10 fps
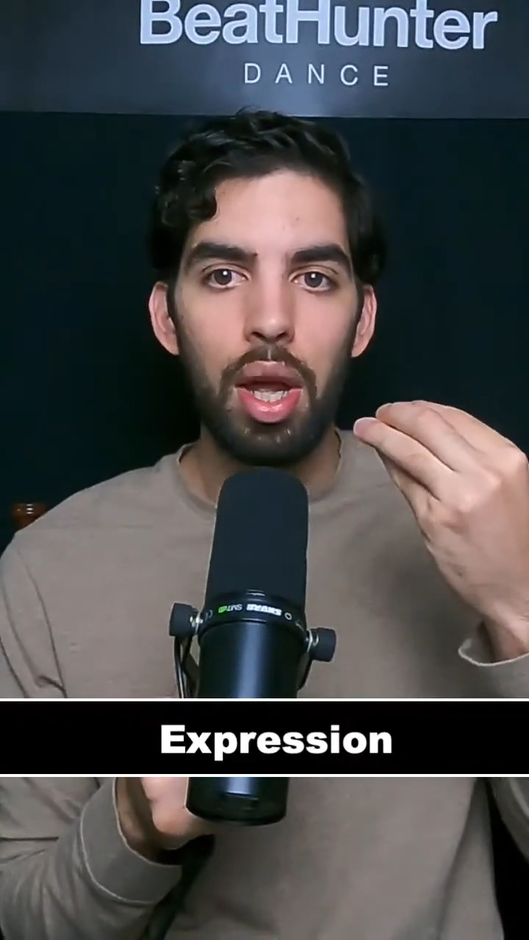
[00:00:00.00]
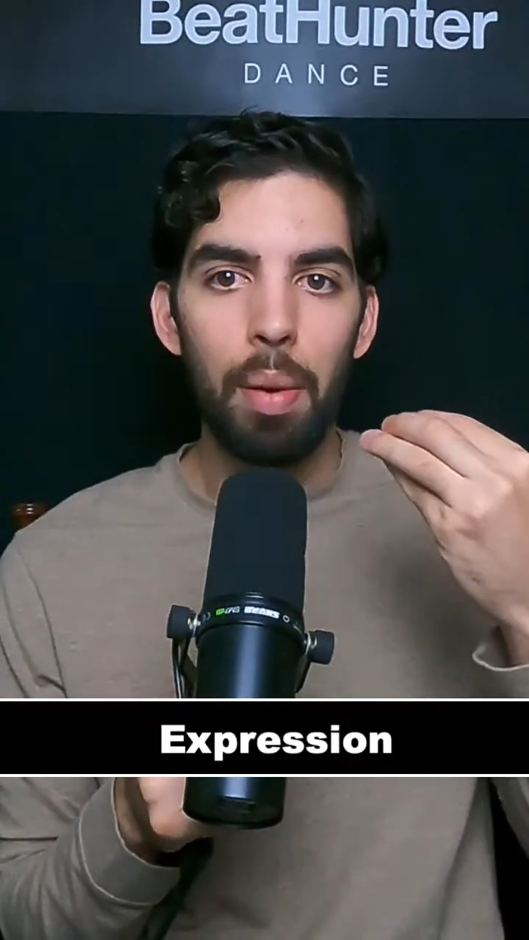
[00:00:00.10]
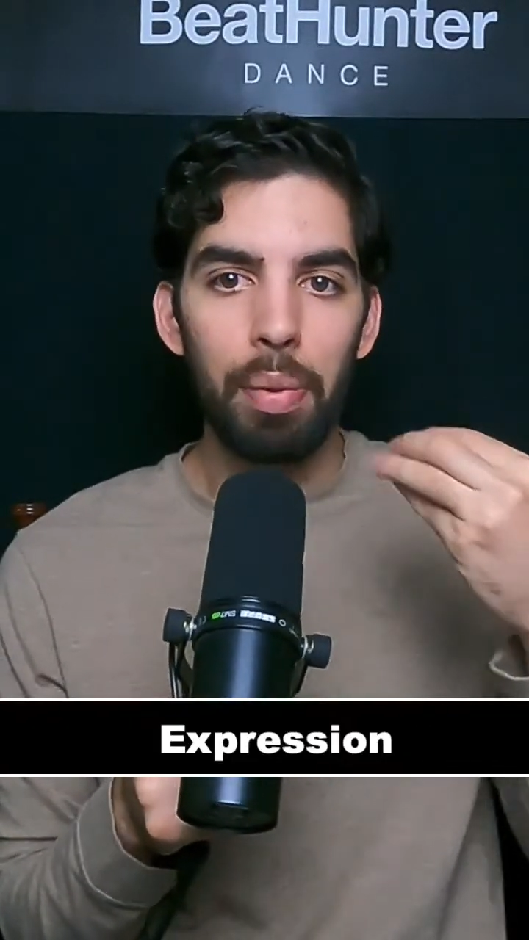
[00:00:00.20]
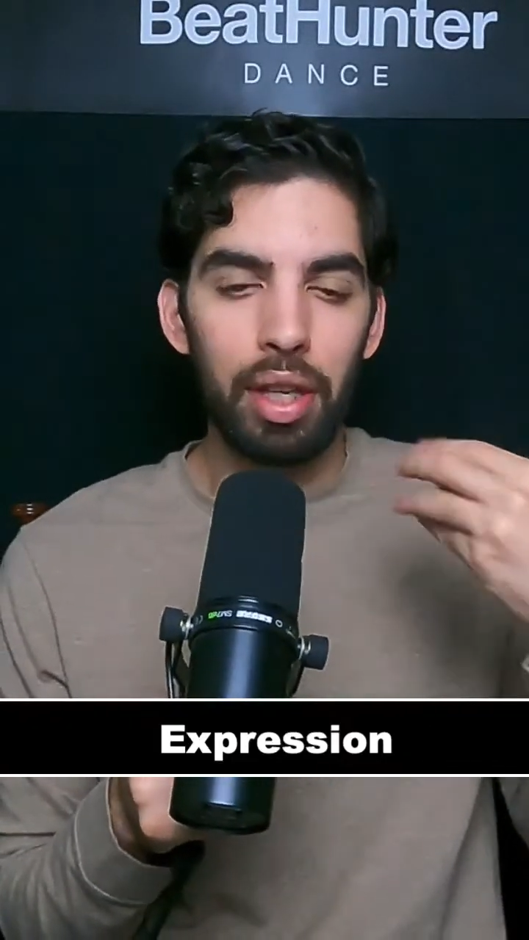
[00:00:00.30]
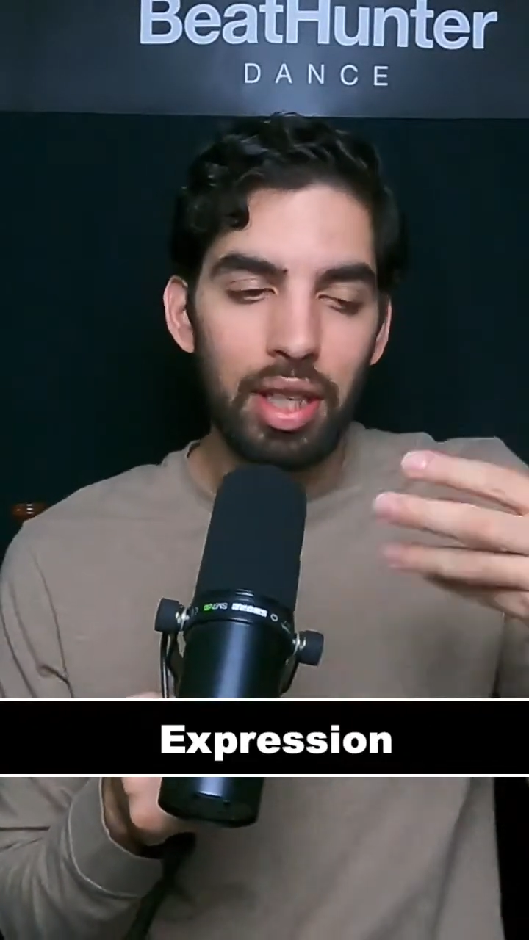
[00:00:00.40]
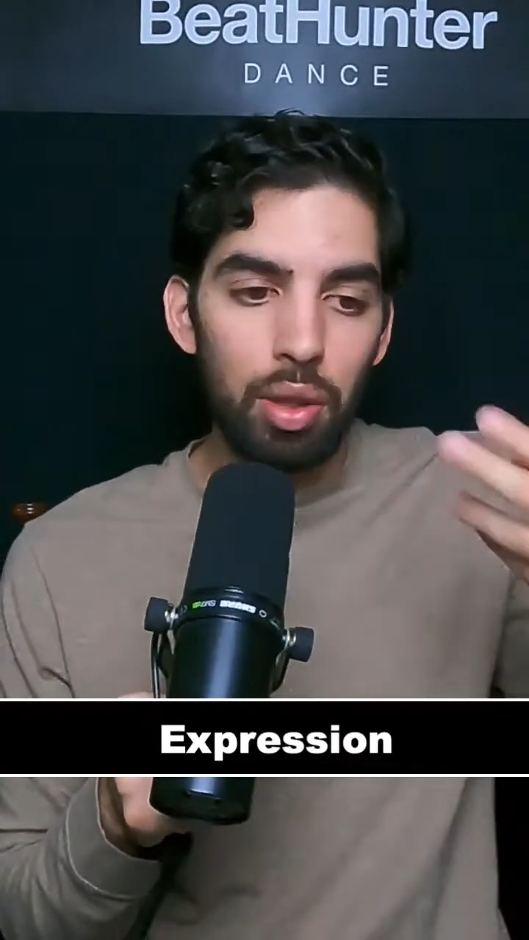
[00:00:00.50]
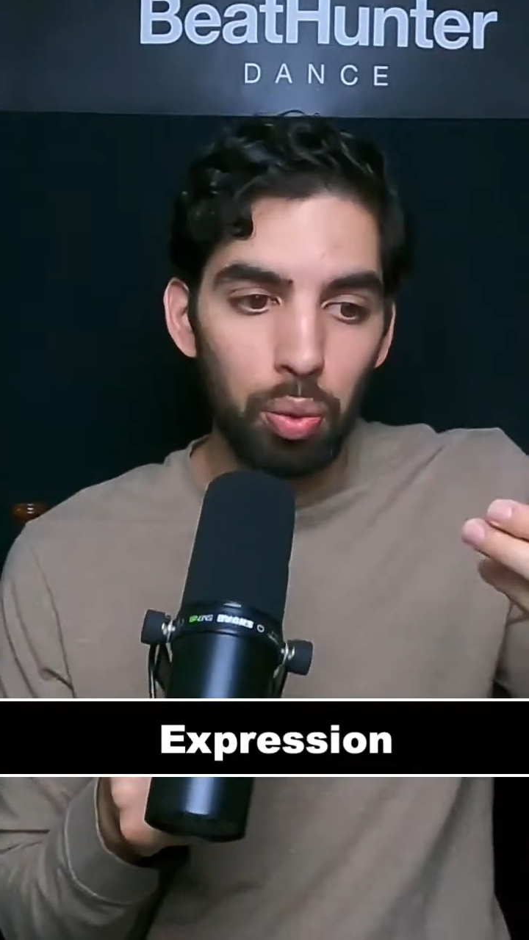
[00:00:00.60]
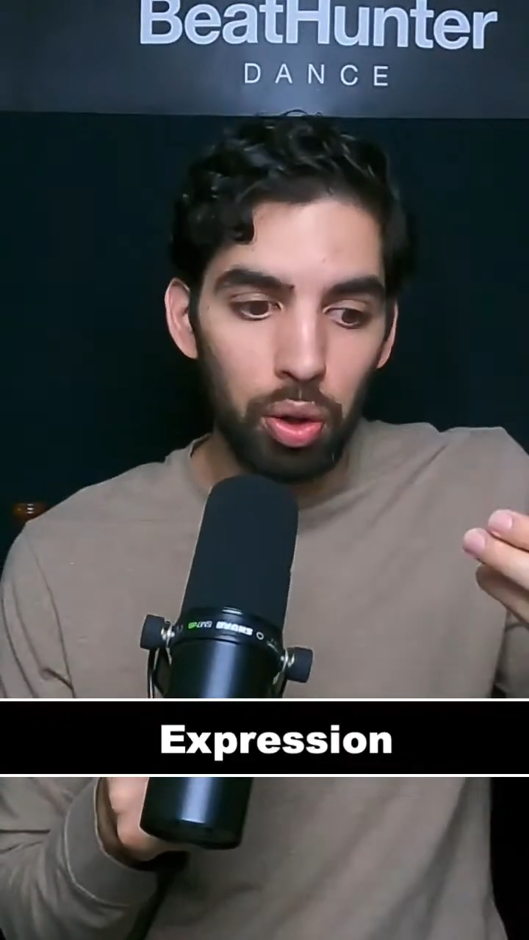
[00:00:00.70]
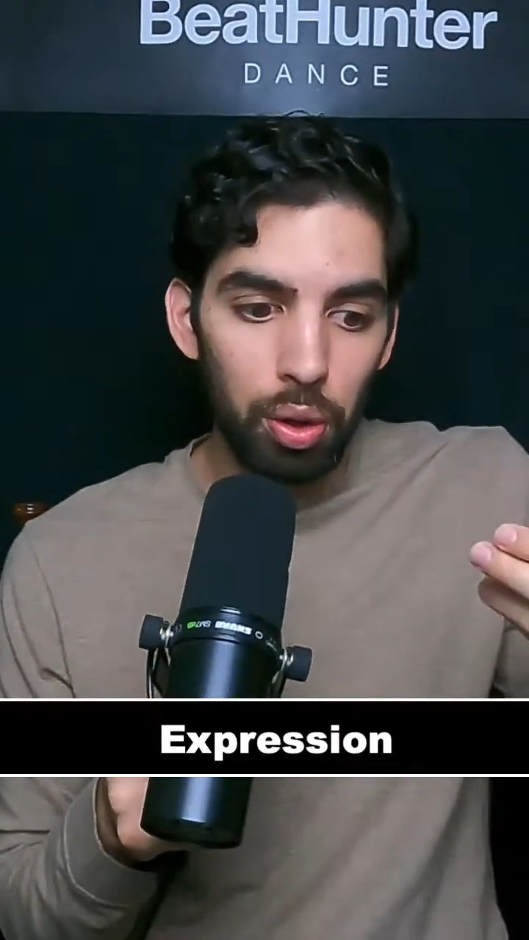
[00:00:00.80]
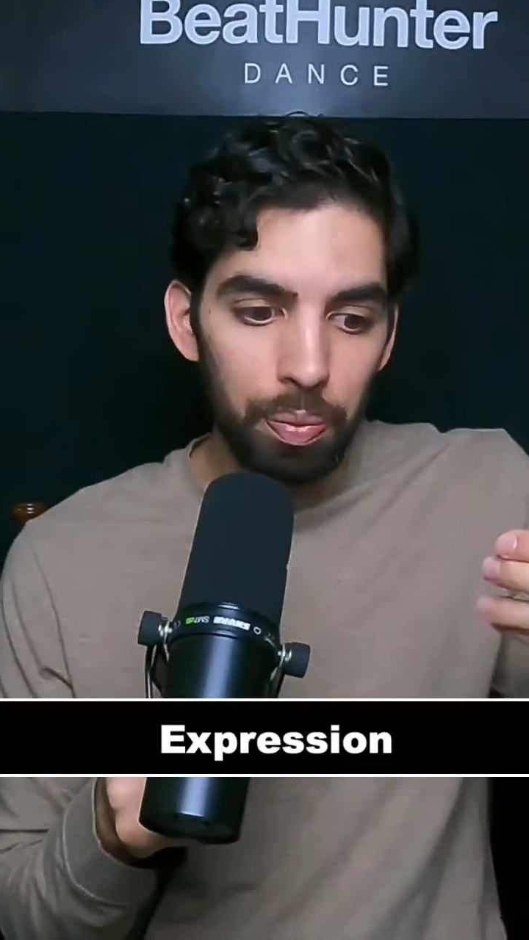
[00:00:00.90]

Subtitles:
Because as we're